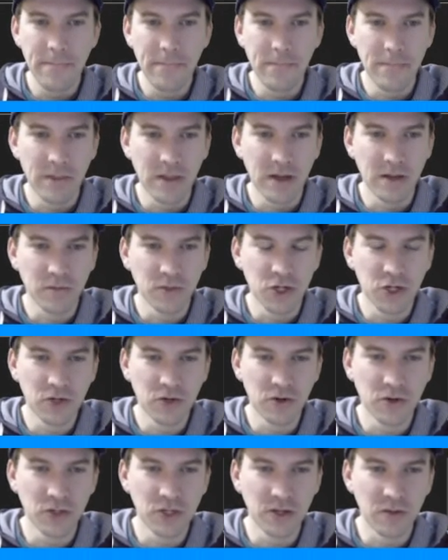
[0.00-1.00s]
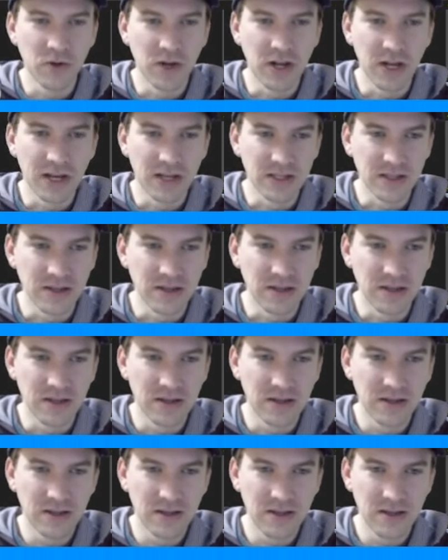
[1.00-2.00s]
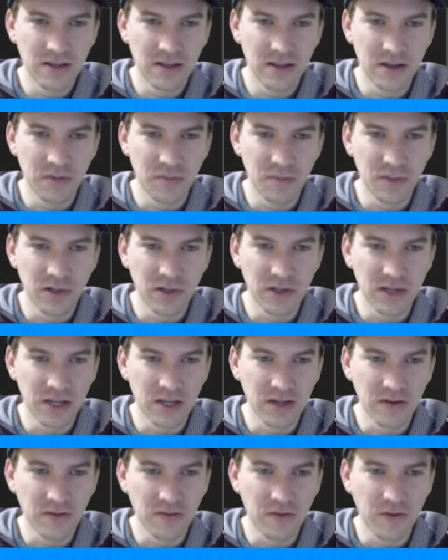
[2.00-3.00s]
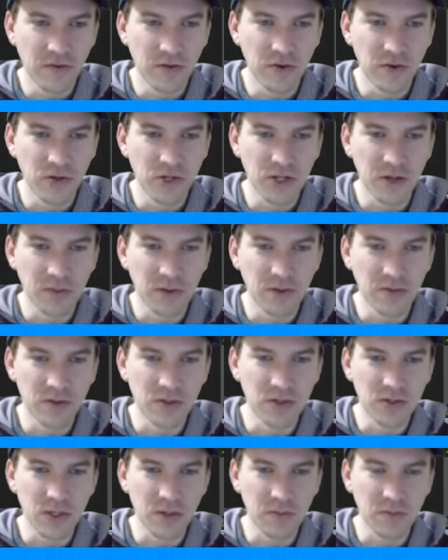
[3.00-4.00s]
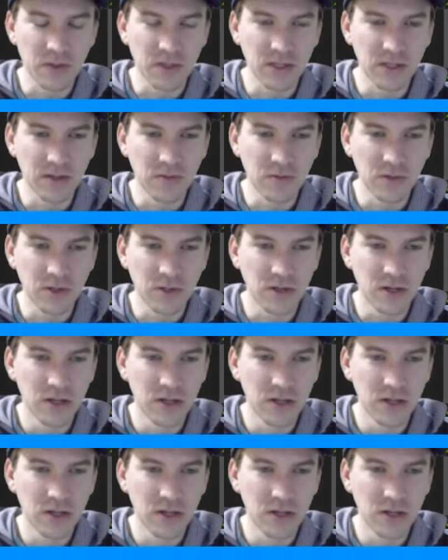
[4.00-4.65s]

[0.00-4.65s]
I'm sure someone has a plugin for Photoshop that would do something similar.